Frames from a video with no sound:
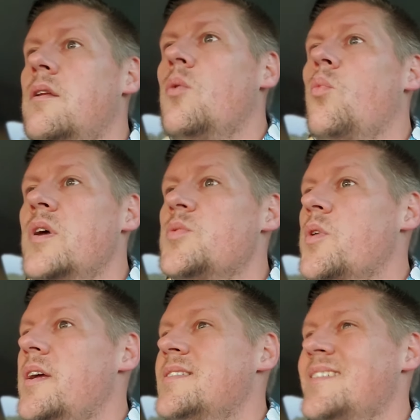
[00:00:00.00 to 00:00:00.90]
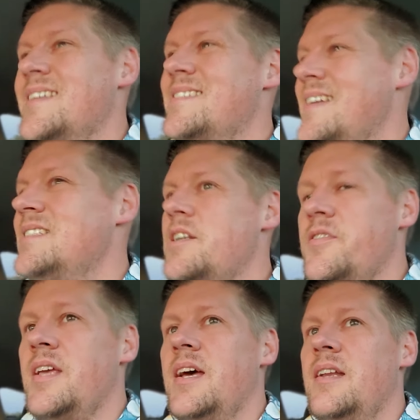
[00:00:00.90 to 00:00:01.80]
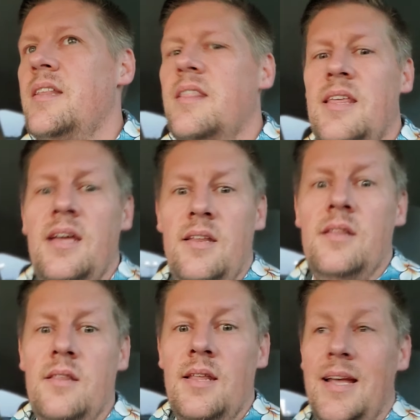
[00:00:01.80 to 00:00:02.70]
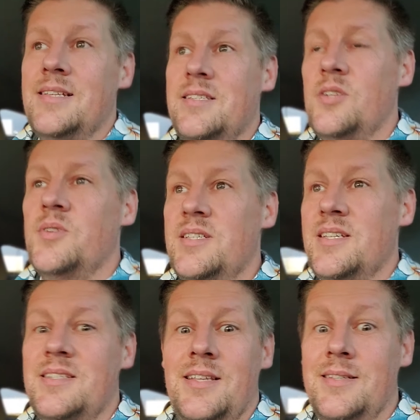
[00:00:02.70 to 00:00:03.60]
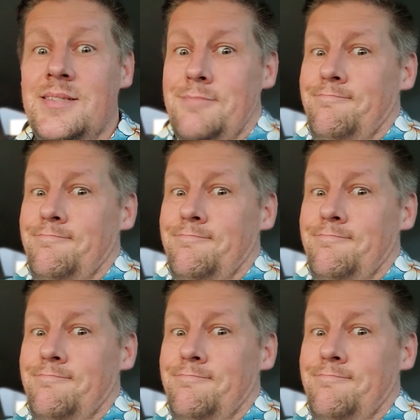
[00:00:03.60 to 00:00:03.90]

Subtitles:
Once we're insulin sensitive again, then insulin resistance